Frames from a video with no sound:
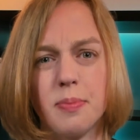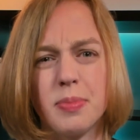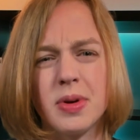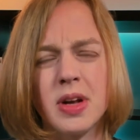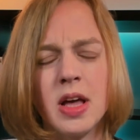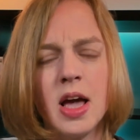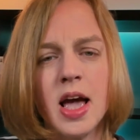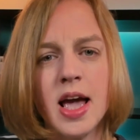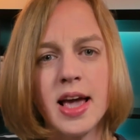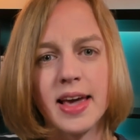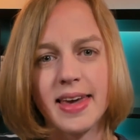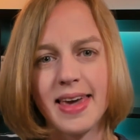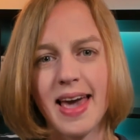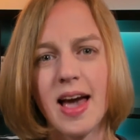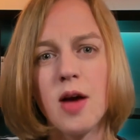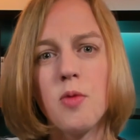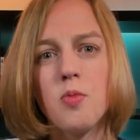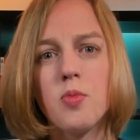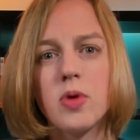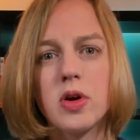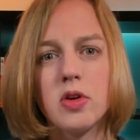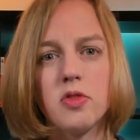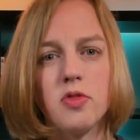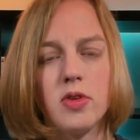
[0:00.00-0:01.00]
But
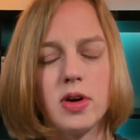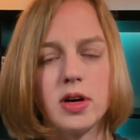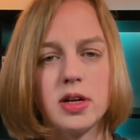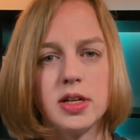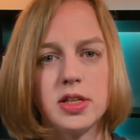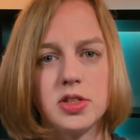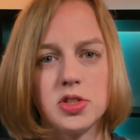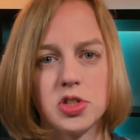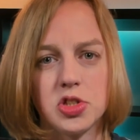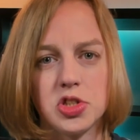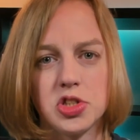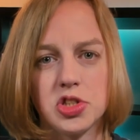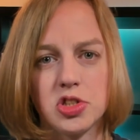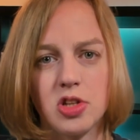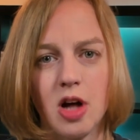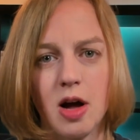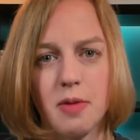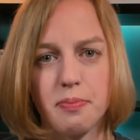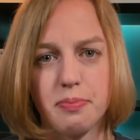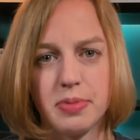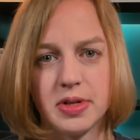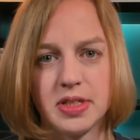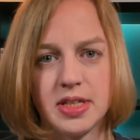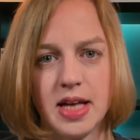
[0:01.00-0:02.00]
can we really just
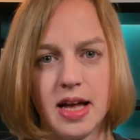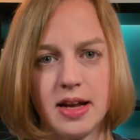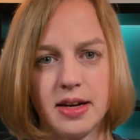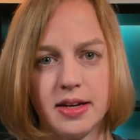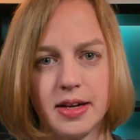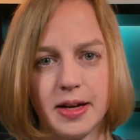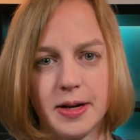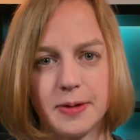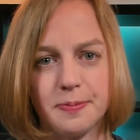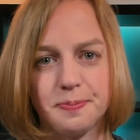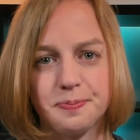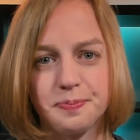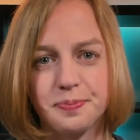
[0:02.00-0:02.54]
stop pretending?